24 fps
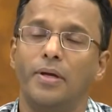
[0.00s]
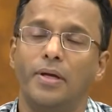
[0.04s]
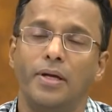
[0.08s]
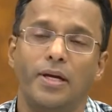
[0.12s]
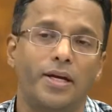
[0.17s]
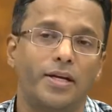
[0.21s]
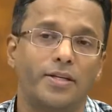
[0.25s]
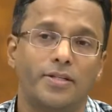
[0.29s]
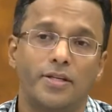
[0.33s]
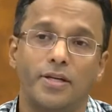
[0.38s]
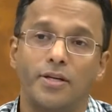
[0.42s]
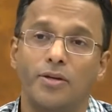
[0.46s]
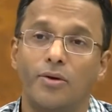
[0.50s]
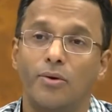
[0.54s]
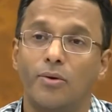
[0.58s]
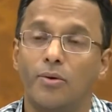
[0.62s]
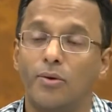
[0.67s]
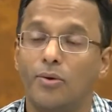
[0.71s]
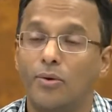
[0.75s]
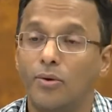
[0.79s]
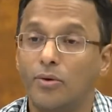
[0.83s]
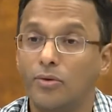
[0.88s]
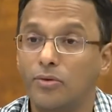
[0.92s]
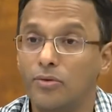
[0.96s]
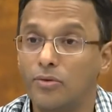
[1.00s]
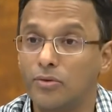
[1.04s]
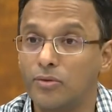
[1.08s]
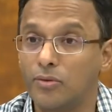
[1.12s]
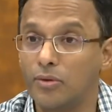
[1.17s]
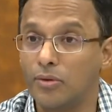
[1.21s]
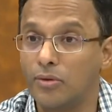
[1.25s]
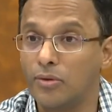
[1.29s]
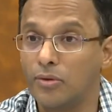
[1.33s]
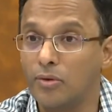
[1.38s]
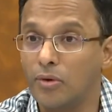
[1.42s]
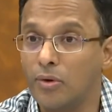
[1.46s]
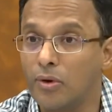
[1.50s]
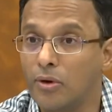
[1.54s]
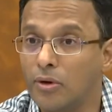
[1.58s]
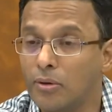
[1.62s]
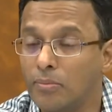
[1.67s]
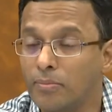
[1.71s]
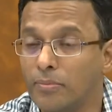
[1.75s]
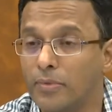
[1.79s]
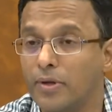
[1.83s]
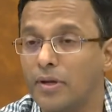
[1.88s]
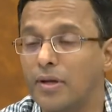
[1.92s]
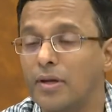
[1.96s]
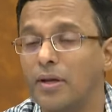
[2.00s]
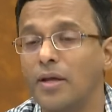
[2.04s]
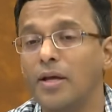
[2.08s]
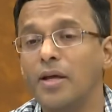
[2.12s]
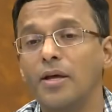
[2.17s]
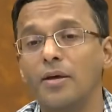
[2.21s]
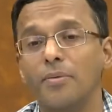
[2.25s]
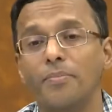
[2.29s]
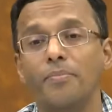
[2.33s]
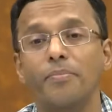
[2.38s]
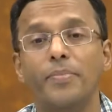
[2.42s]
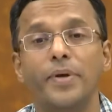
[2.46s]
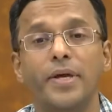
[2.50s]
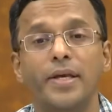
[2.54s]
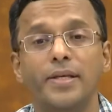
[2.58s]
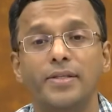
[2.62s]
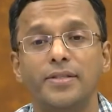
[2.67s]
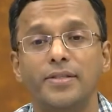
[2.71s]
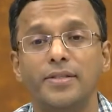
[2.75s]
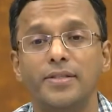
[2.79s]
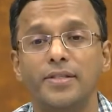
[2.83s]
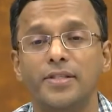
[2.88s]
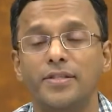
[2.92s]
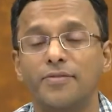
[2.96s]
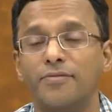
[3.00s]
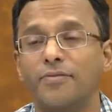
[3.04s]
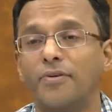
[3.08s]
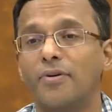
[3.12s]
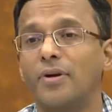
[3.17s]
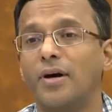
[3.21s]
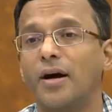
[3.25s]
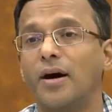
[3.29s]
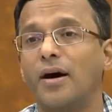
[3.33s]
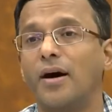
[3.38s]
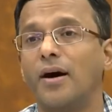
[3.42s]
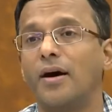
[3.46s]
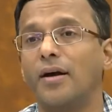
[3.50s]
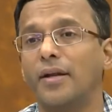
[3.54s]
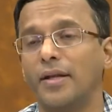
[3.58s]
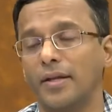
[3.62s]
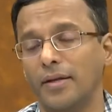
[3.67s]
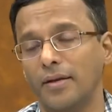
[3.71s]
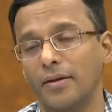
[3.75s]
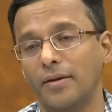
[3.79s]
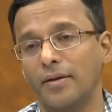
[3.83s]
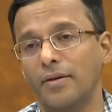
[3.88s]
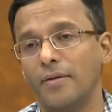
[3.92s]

It is an orthonormal basis for Rn.